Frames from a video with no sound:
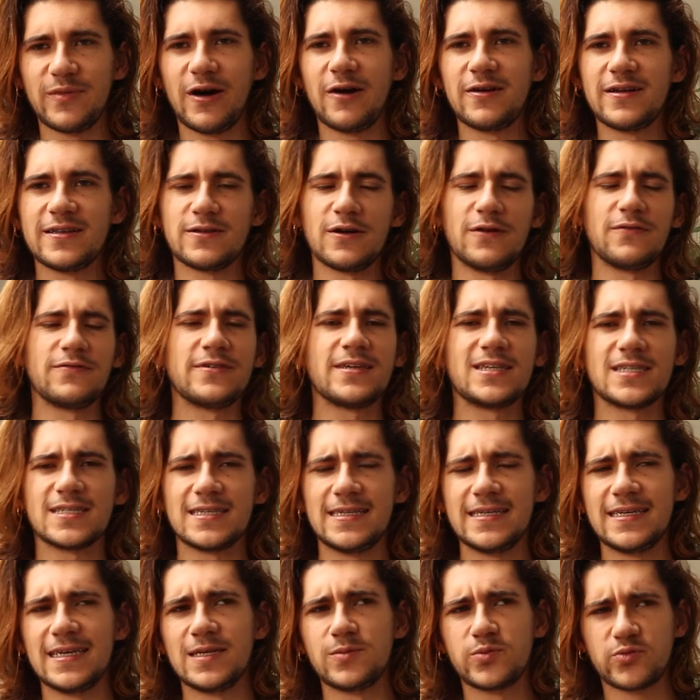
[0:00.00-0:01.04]
about it,
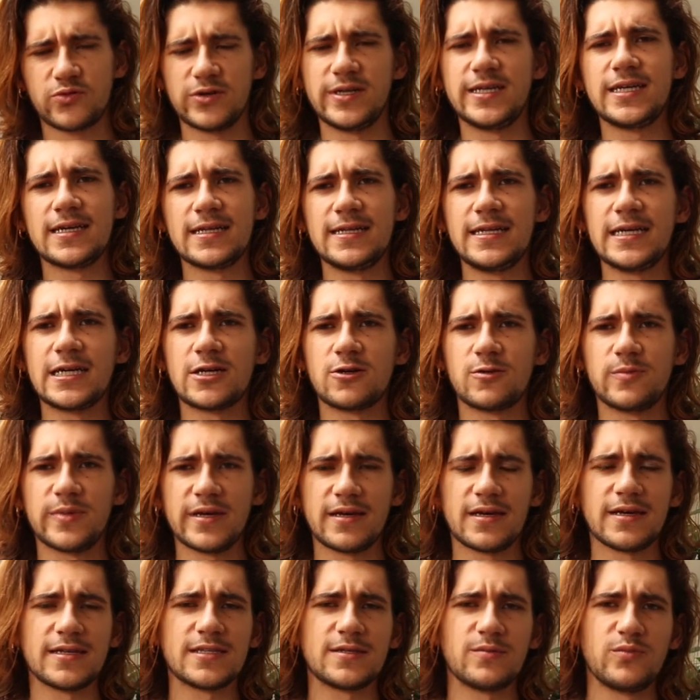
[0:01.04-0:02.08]
obviously it's pretty clear,
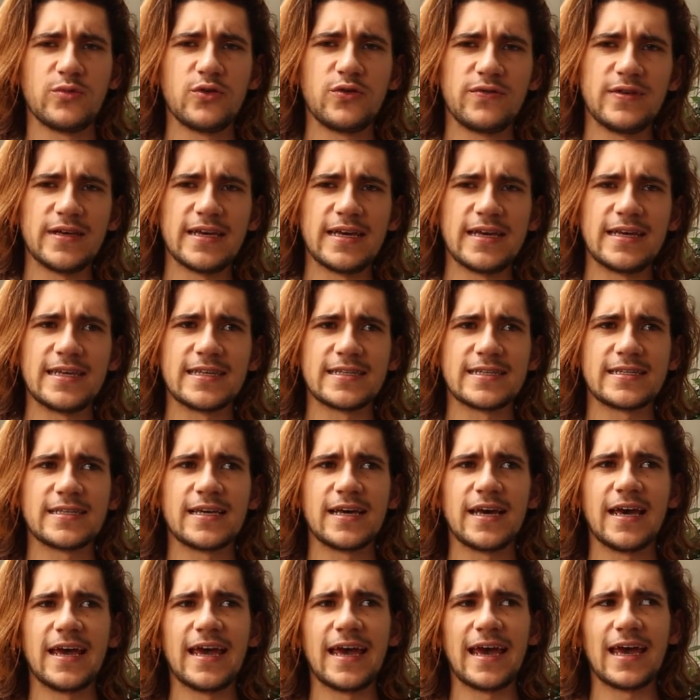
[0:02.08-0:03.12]
because the movie is,
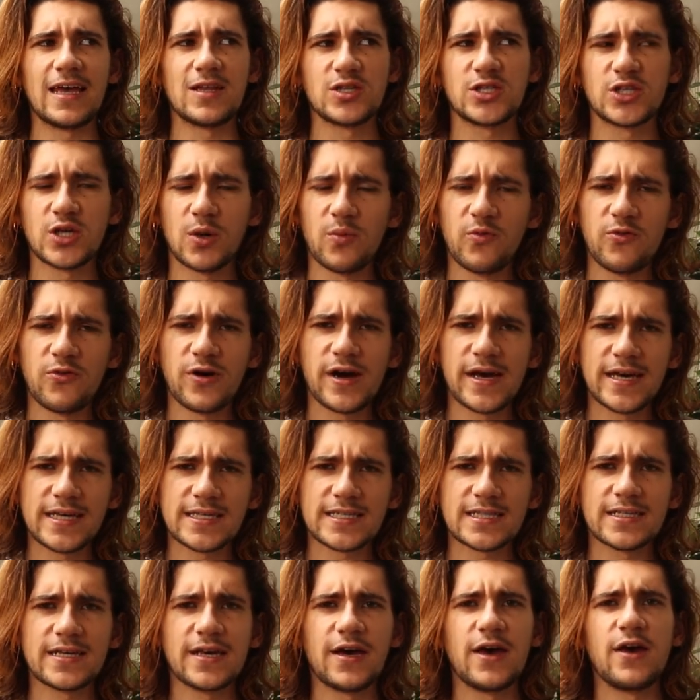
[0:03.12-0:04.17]
in some
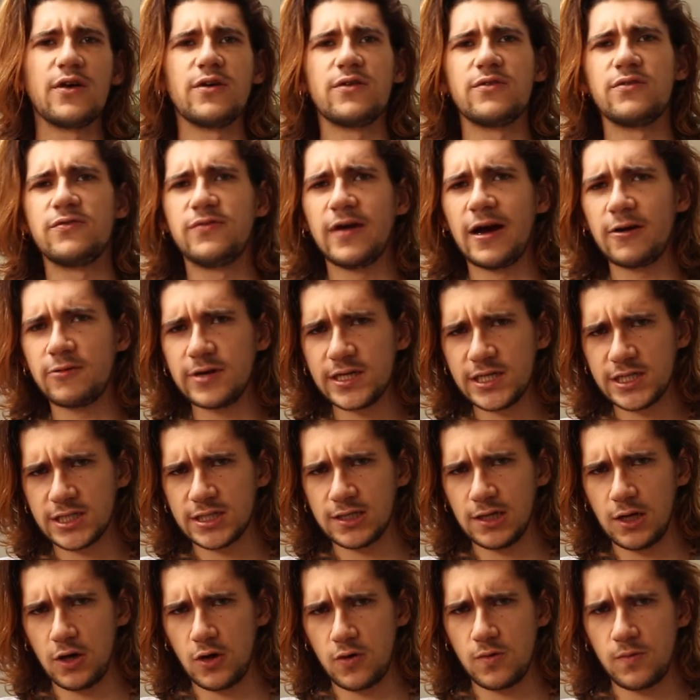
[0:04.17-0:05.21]
ways, very
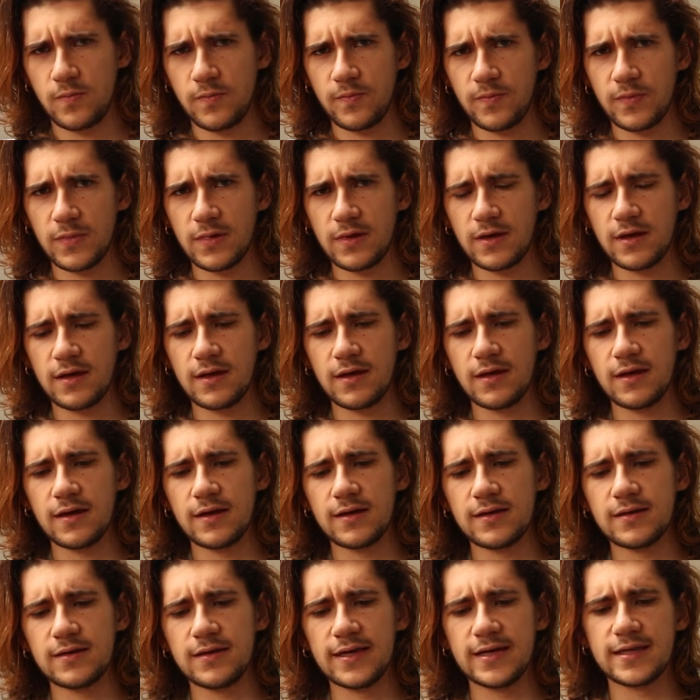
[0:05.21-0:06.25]
slow.
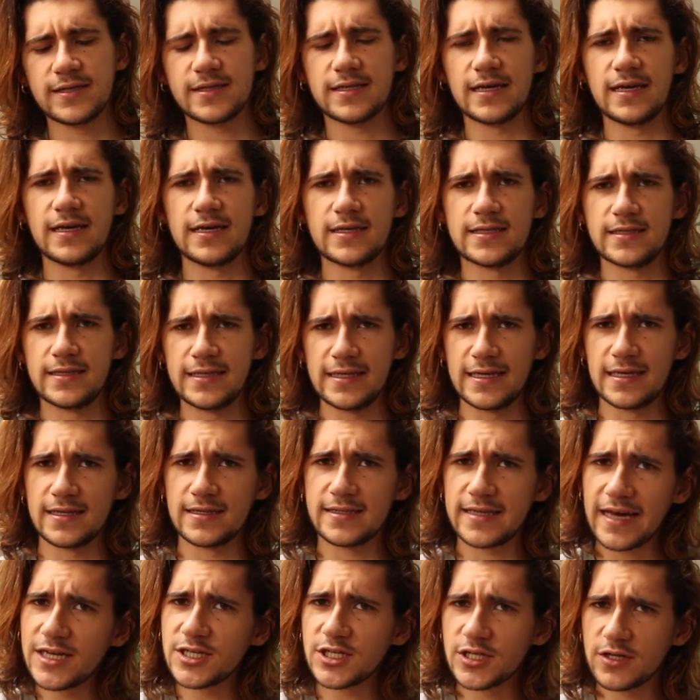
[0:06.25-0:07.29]
This is the
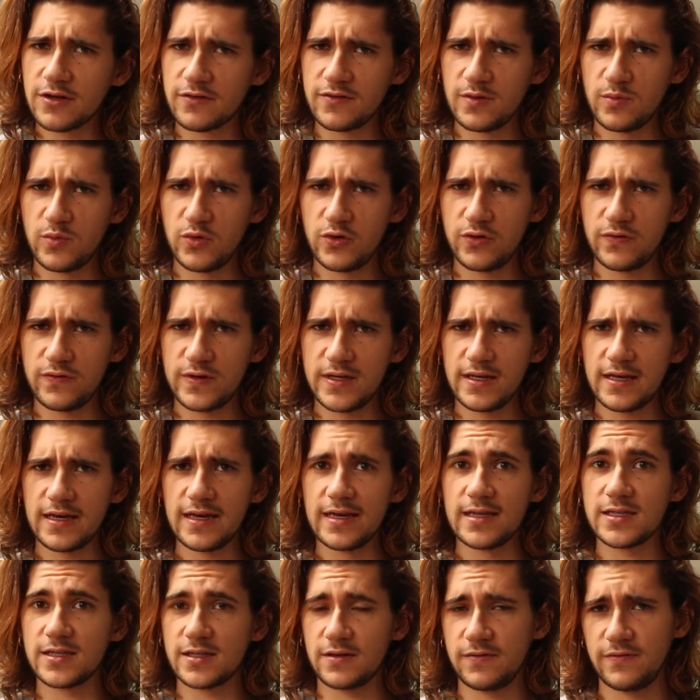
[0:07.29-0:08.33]
intention of the movie,
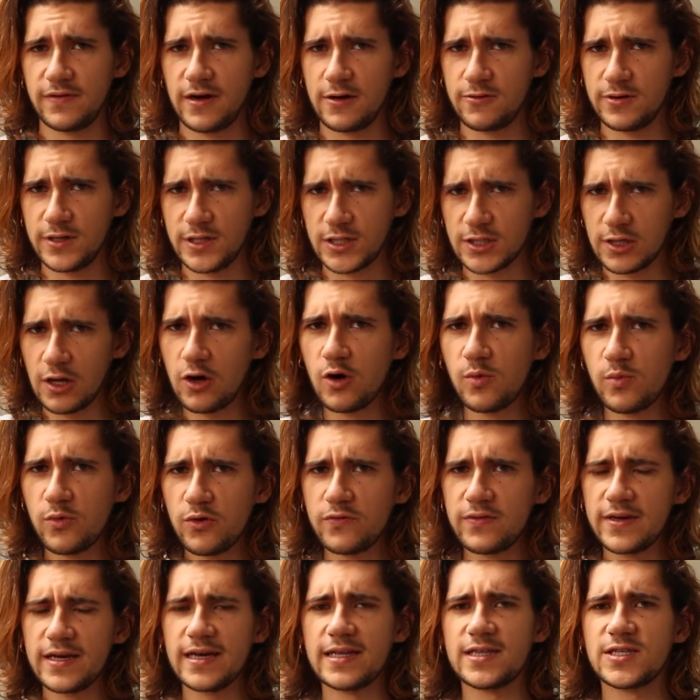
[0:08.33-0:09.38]
it's a very slow
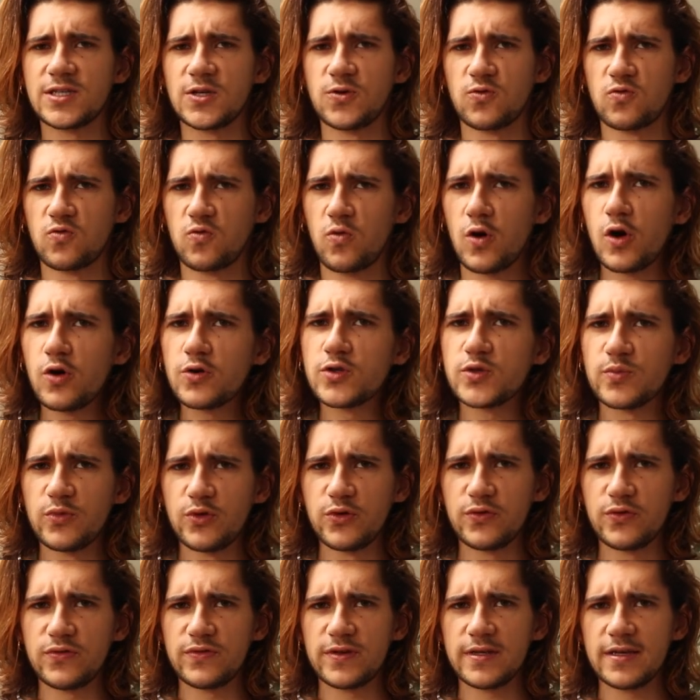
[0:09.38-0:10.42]
movie, it's a road
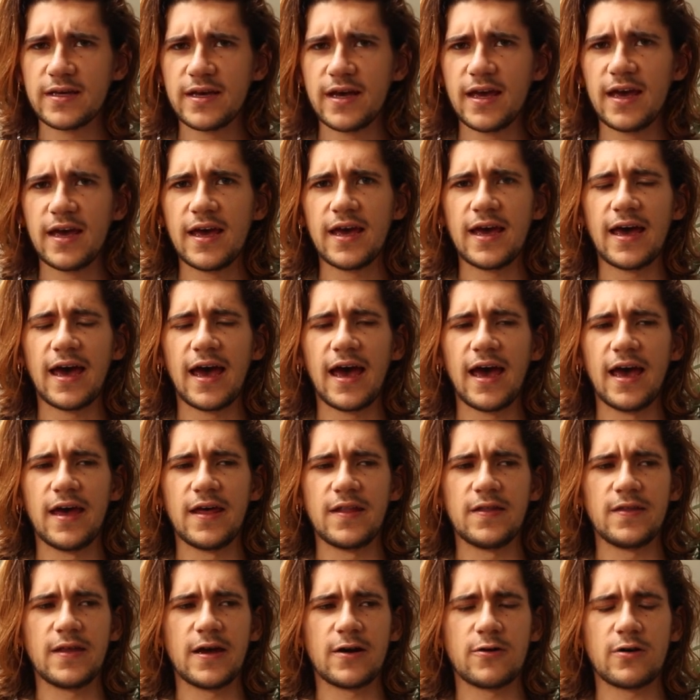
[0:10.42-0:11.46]
movie,
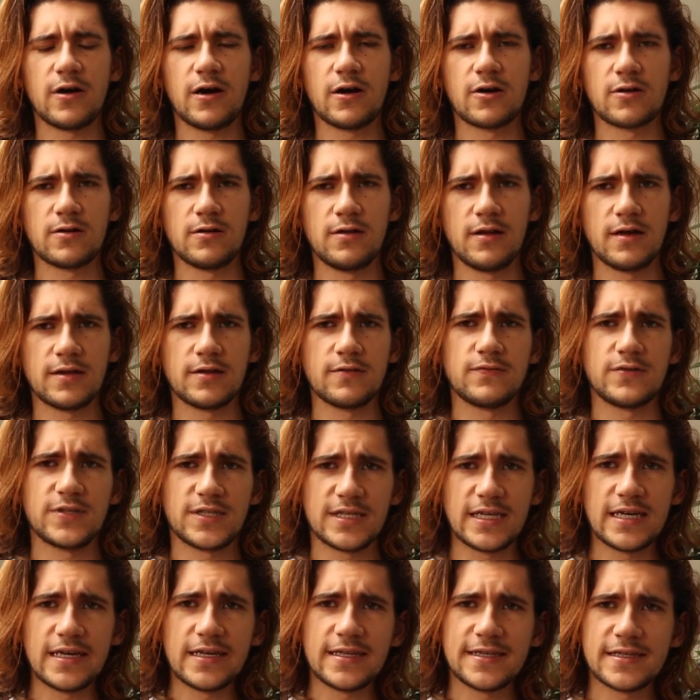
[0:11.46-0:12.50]
and there are a lot of
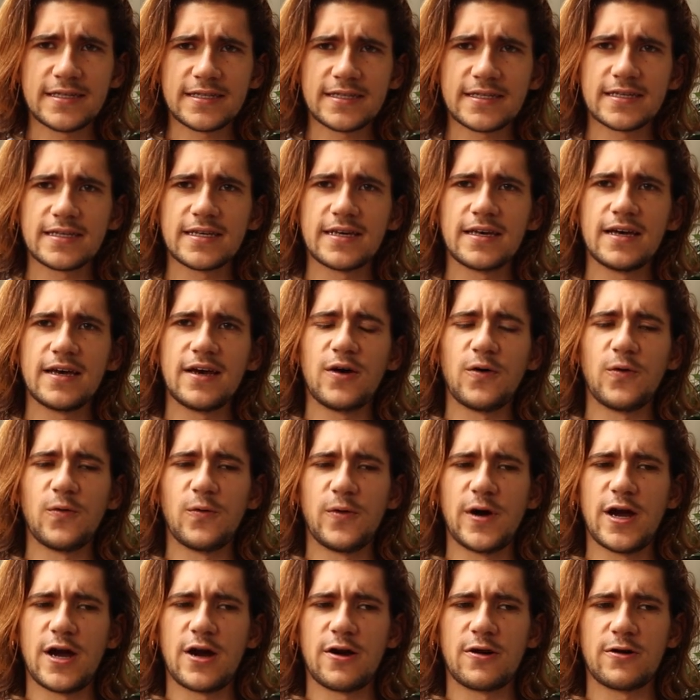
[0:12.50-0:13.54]
scenes
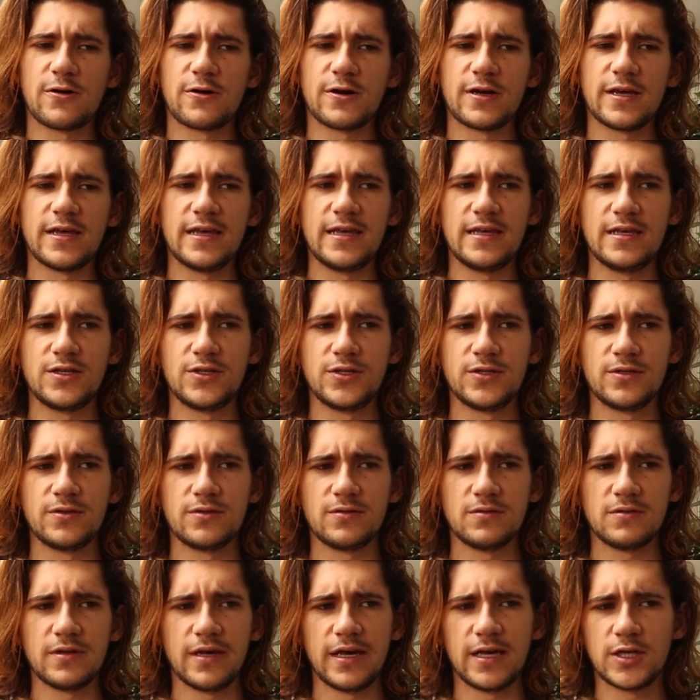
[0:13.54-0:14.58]
where he
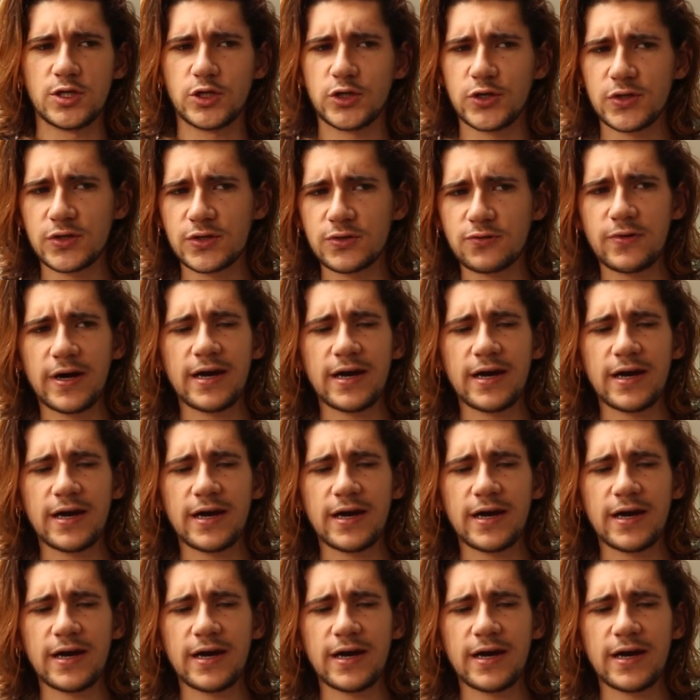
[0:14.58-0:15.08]
is just